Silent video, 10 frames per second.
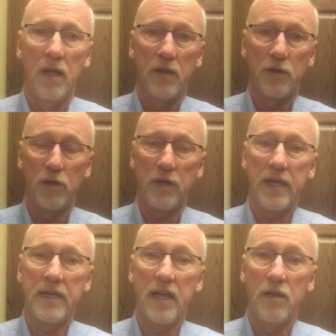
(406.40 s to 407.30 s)
they're
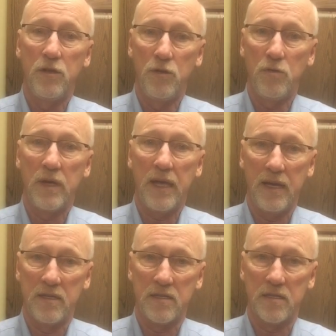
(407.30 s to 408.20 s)
looking at new
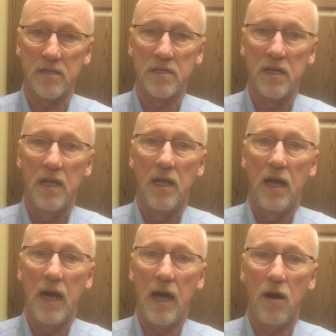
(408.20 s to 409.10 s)
cases
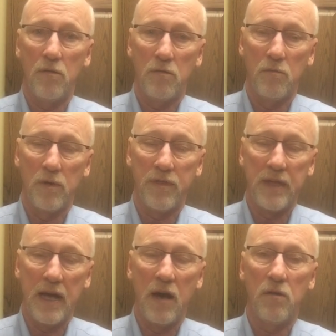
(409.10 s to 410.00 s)
out with
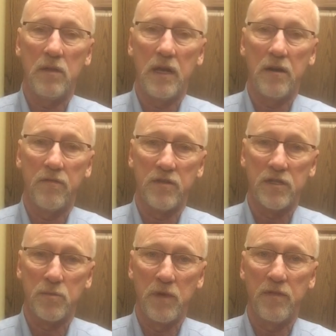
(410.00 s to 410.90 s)
the outlier of the
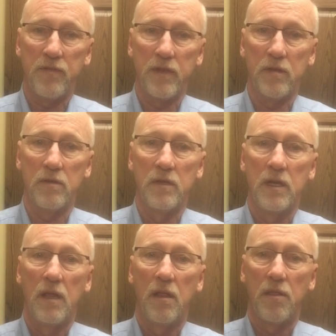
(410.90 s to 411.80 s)
Smithfield
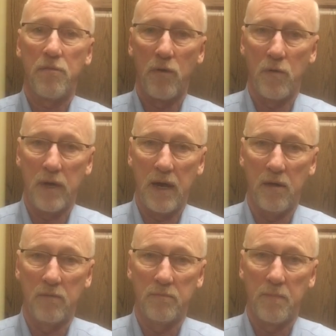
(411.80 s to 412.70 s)
thrown
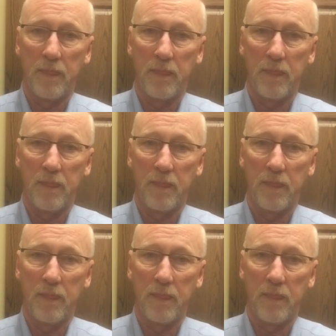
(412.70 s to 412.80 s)
out.